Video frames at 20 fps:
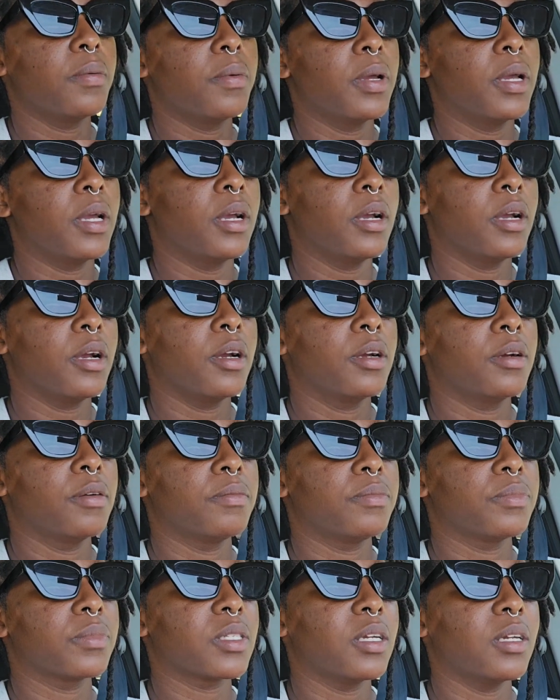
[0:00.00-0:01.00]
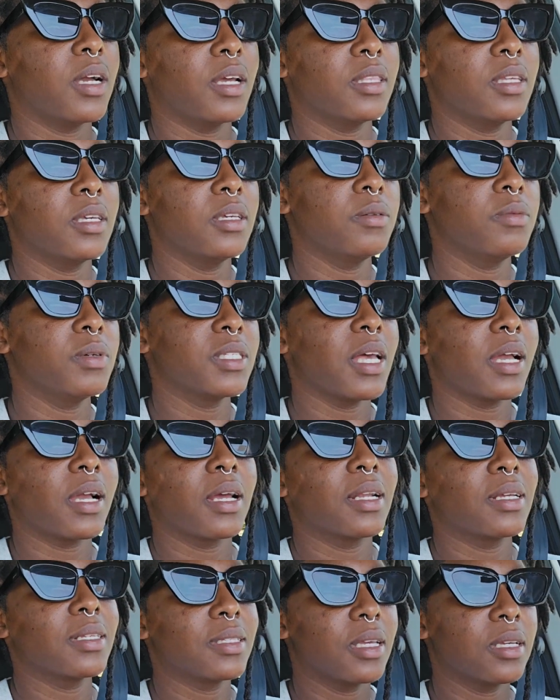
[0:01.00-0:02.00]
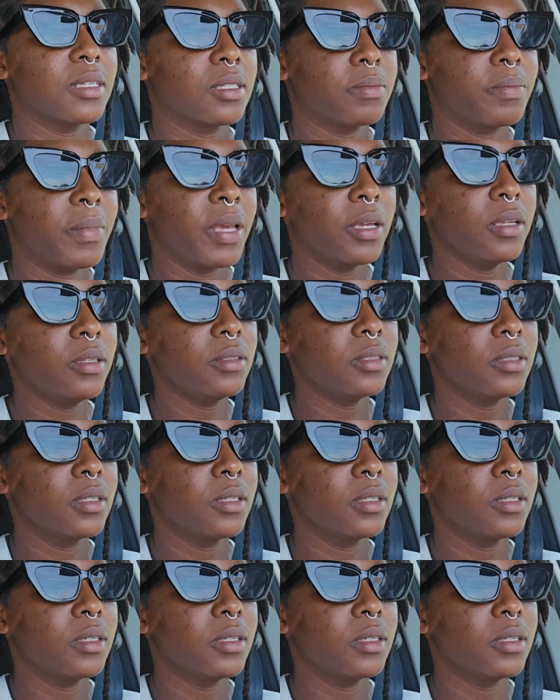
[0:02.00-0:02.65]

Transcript: where I think it was like an assessment,